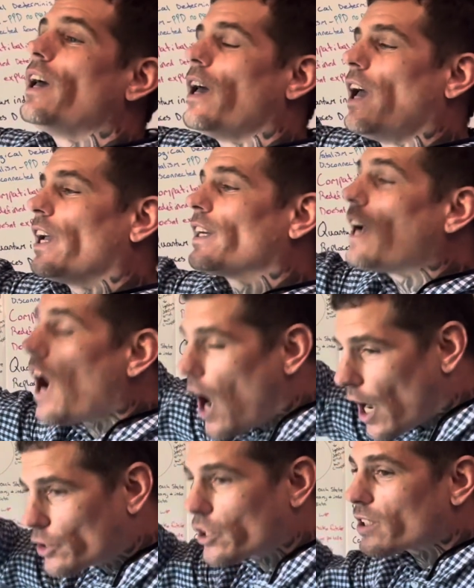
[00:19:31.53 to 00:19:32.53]
and
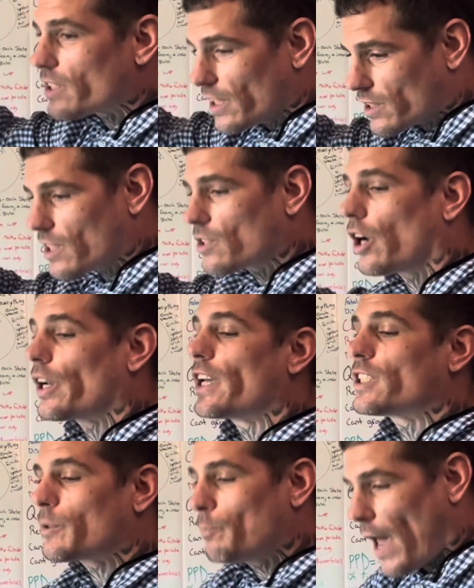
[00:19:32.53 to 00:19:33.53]
consciousness is on a
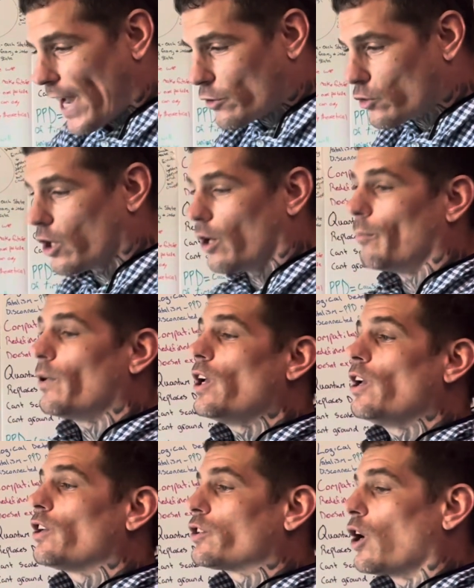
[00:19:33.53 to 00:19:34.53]
spectrum.
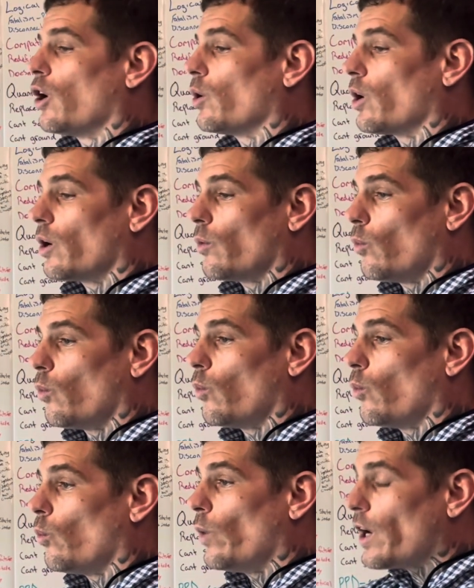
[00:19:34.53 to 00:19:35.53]
So
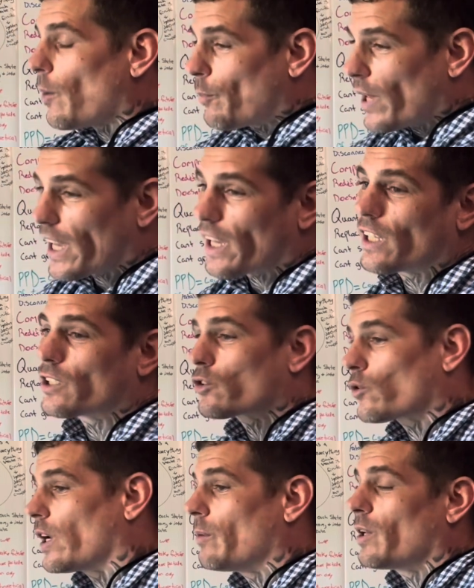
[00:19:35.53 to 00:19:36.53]
when a pig is
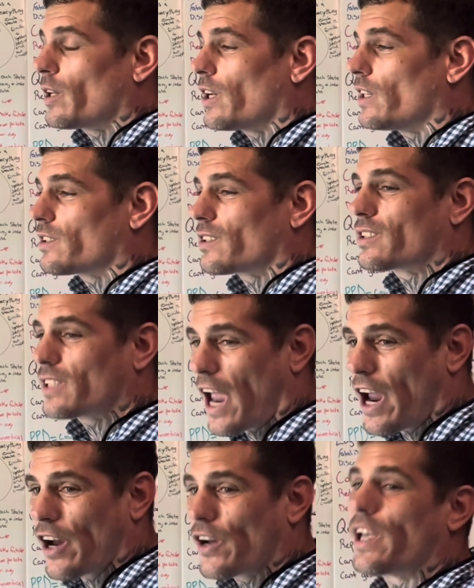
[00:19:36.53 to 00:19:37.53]
screaming because it's
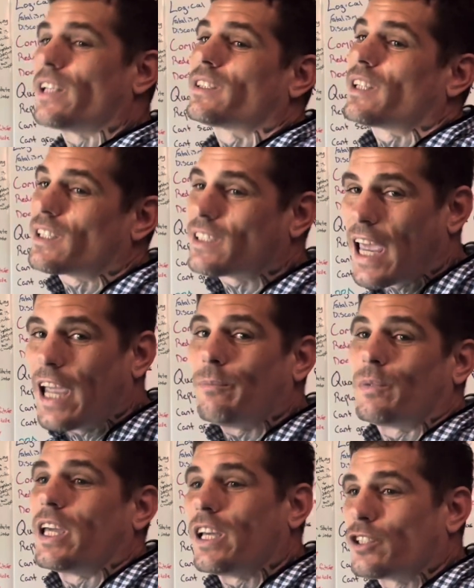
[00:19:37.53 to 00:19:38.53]
scared, it's the same
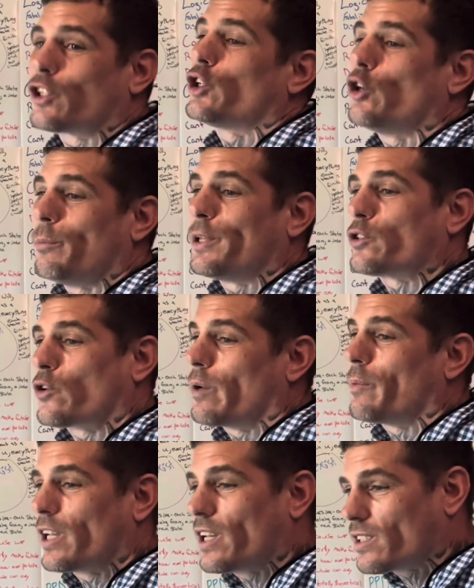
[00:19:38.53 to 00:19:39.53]
thing as a human
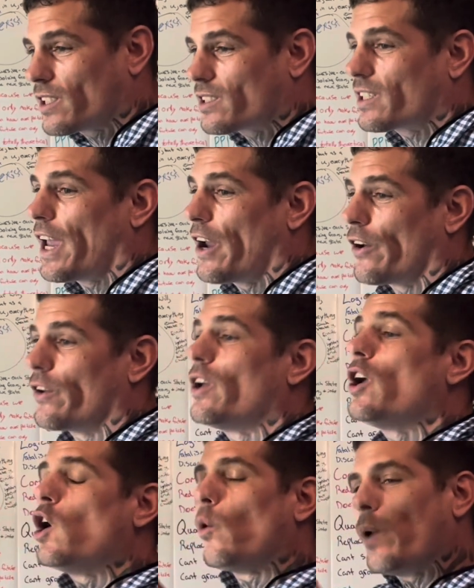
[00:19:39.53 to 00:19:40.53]
screaming because it's scared.
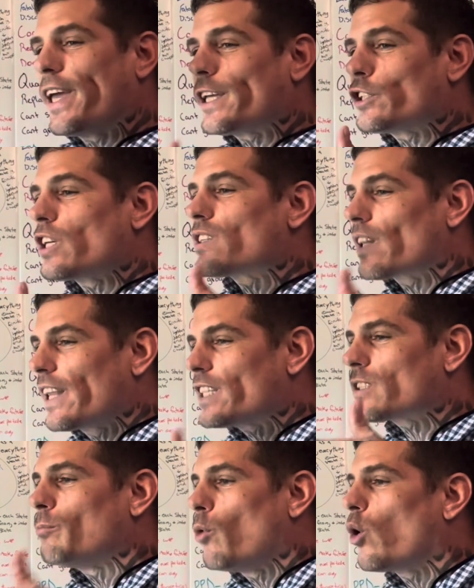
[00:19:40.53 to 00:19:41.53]
We can just
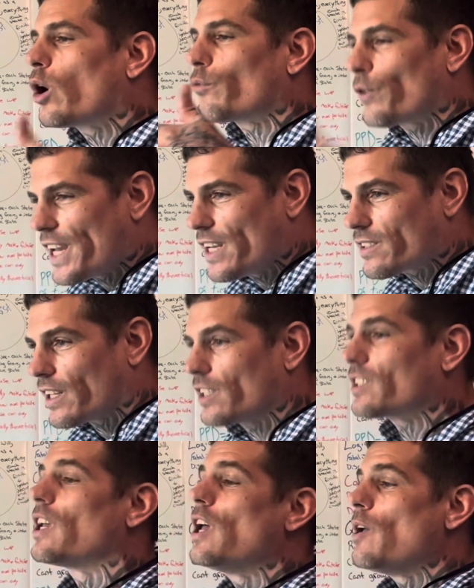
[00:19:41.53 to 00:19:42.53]
list more
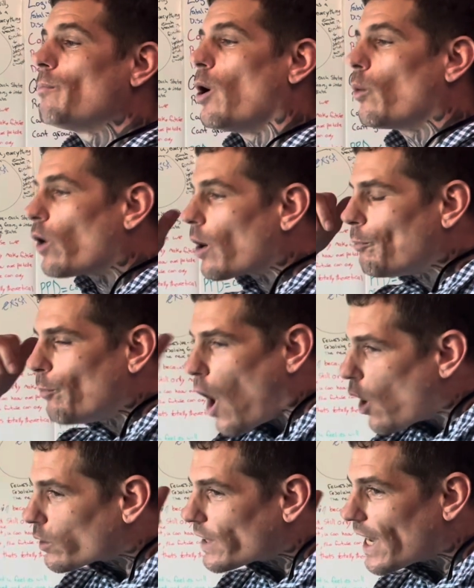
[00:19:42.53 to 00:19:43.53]
reasons, but we're
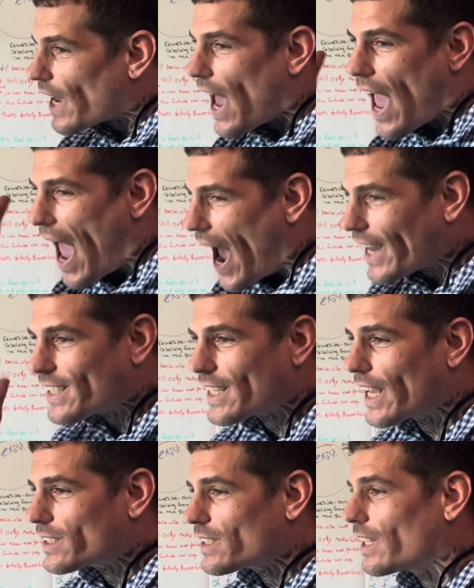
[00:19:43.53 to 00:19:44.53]
both
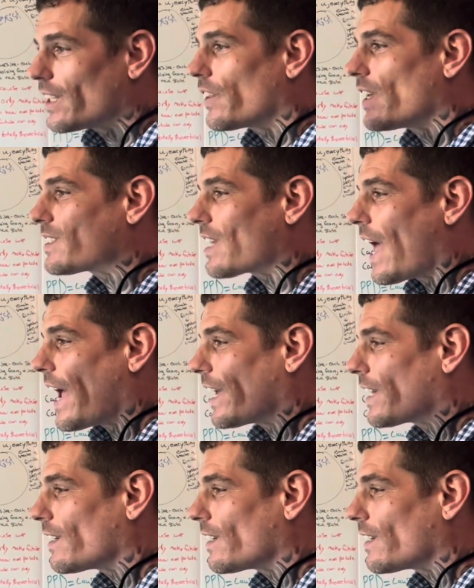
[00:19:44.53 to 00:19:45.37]
accessing this we're